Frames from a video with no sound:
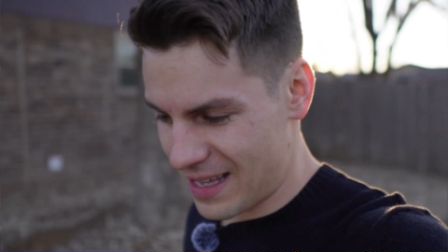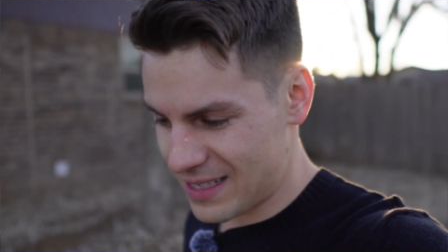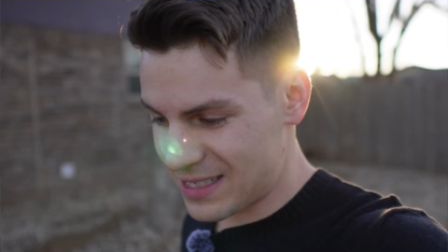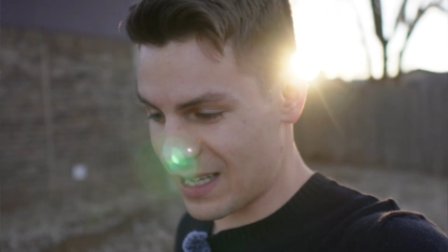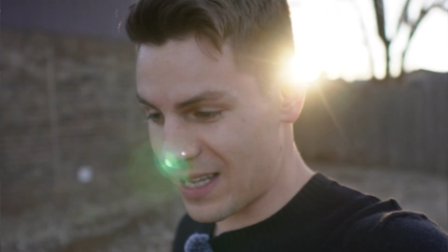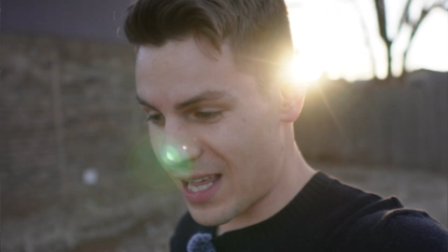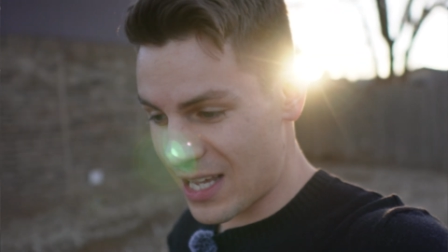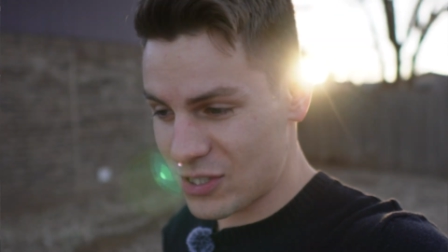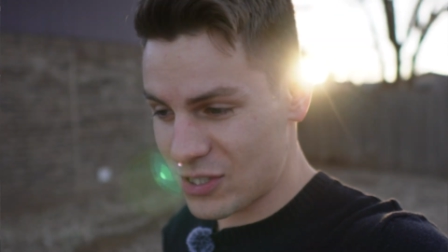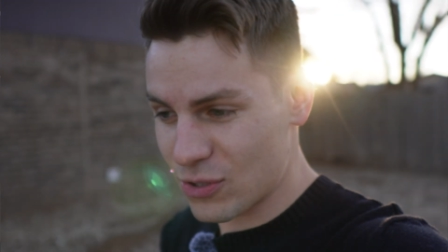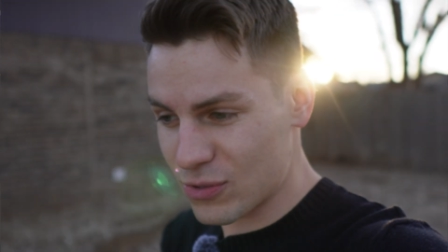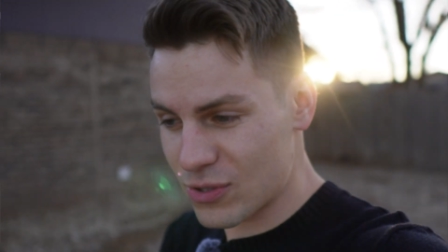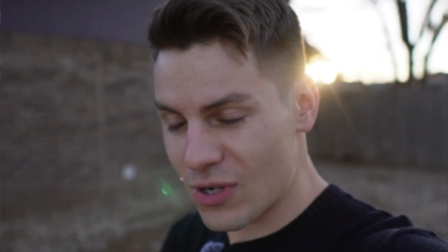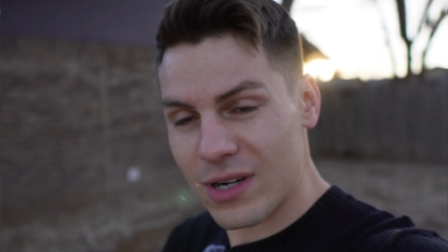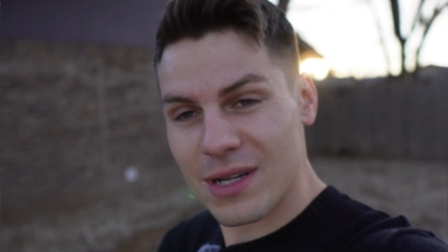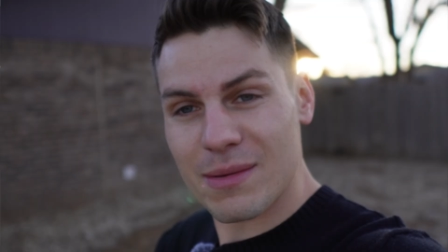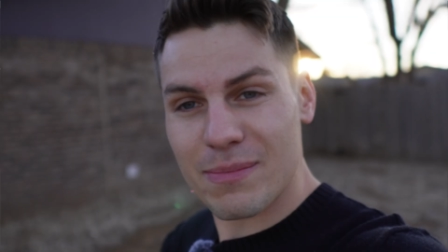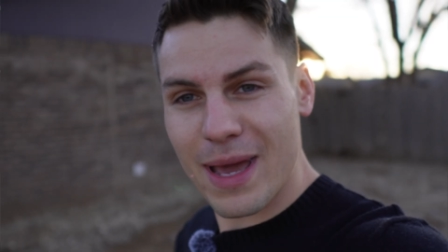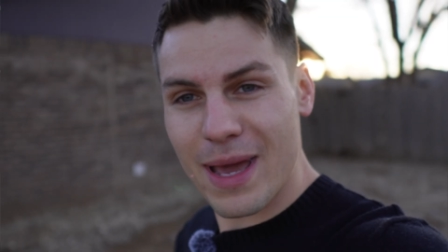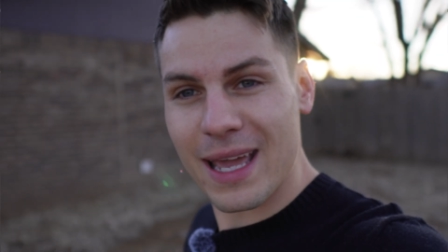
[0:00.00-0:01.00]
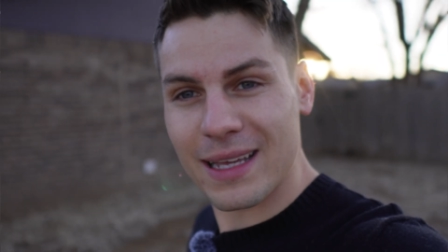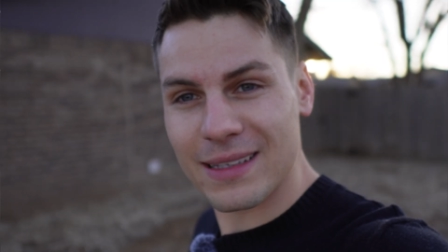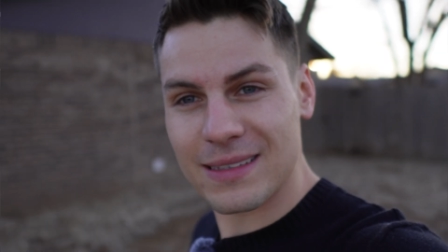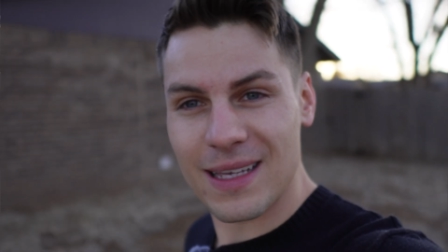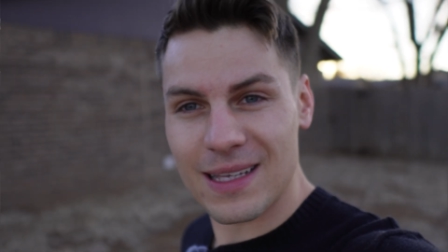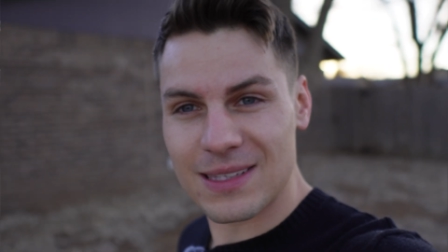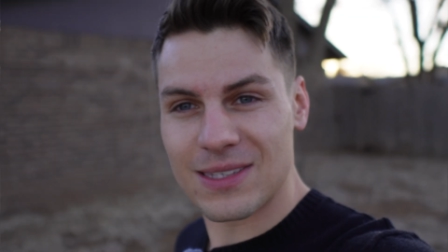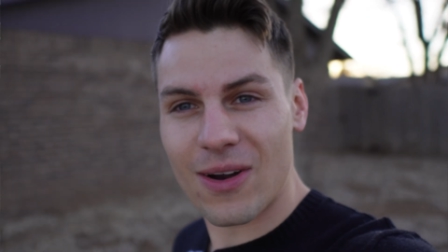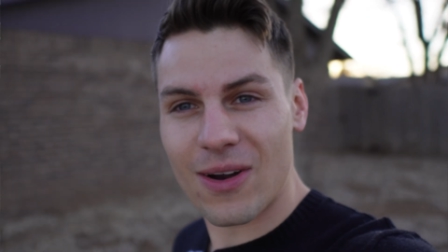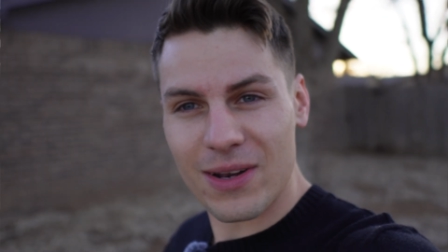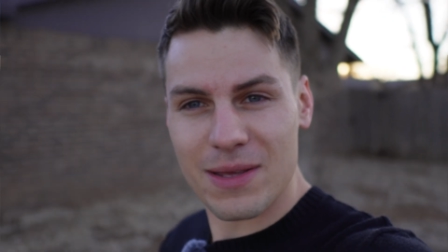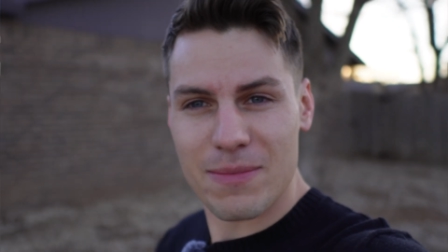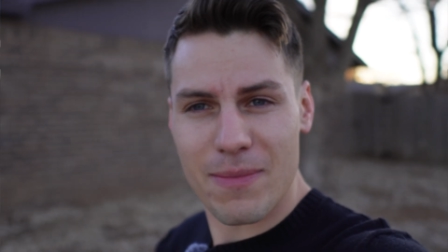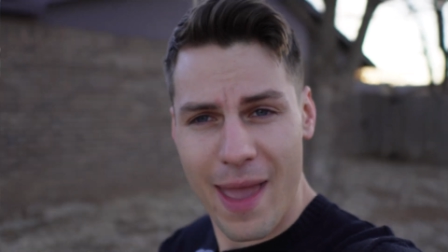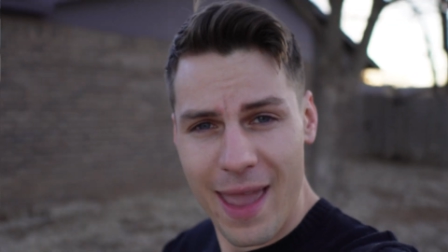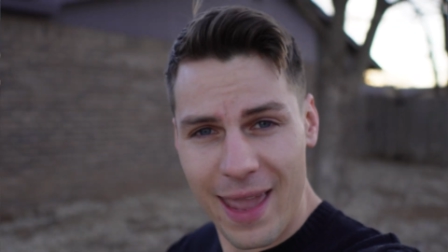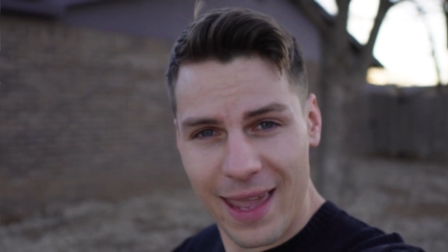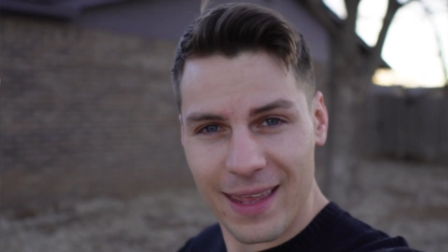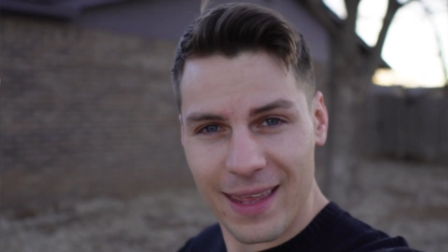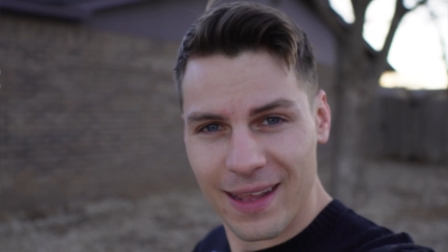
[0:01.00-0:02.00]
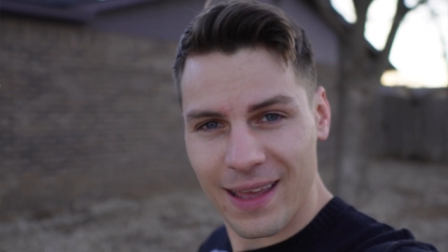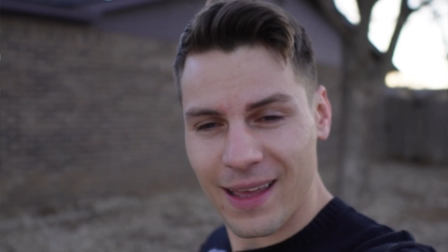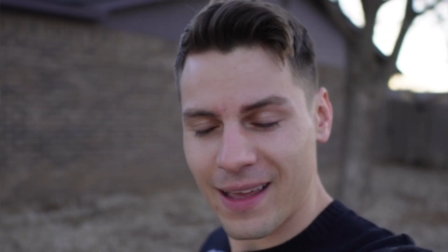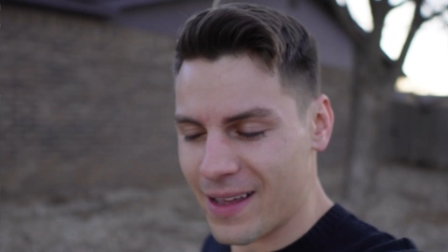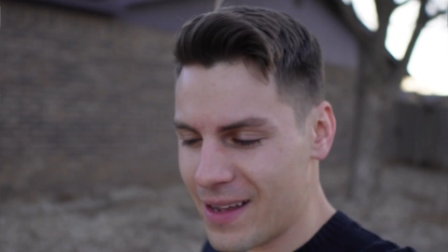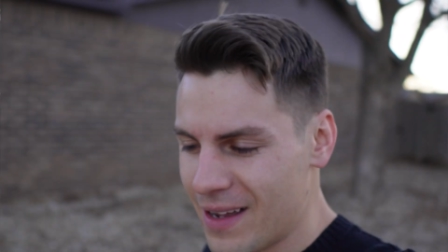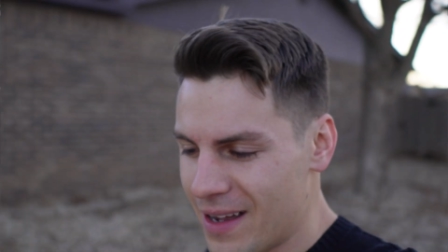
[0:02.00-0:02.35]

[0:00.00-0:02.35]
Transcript: Celestial's already baked, it's already made.